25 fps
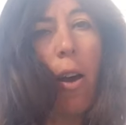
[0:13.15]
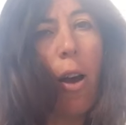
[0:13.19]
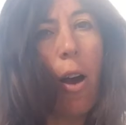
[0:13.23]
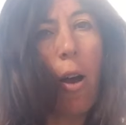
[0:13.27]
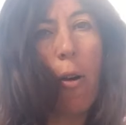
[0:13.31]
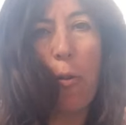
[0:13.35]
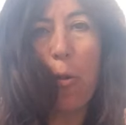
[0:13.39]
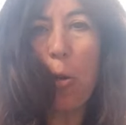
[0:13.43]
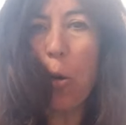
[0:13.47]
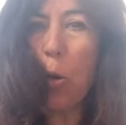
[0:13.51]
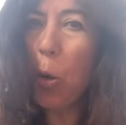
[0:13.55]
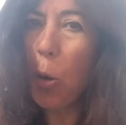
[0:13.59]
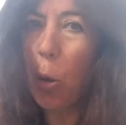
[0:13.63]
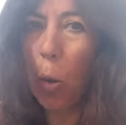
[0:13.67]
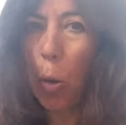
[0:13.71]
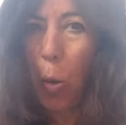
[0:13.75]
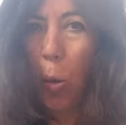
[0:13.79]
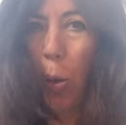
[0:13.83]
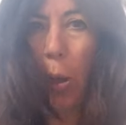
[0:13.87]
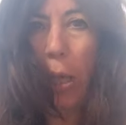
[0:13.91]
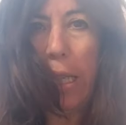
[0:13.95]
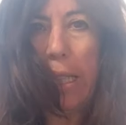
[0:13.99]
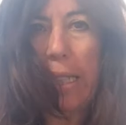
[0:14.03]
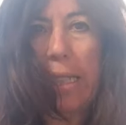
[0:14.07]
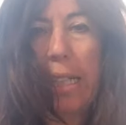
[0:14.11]
of
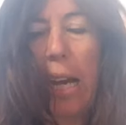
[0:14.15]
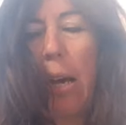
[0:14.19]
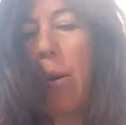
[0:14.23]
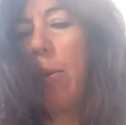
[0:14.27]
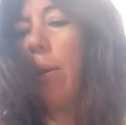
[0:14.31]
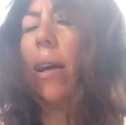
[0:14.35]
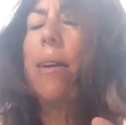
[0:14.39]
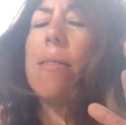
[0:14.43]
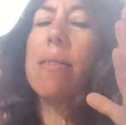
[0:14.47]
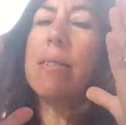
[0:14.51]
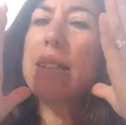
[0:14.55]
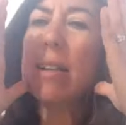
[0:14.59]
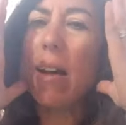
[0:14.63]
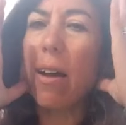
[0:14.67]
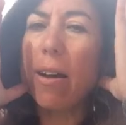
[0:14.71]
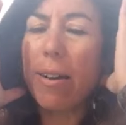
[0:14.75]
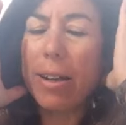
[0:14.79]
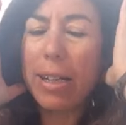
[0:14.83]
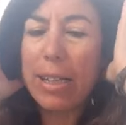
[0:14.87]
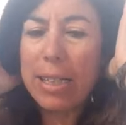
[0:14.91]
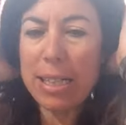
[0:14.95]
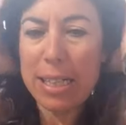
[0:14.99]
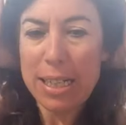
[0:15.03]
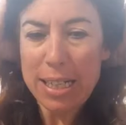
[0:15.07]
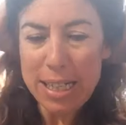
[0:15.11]
cooling down
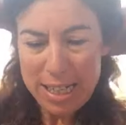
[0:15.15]
outside.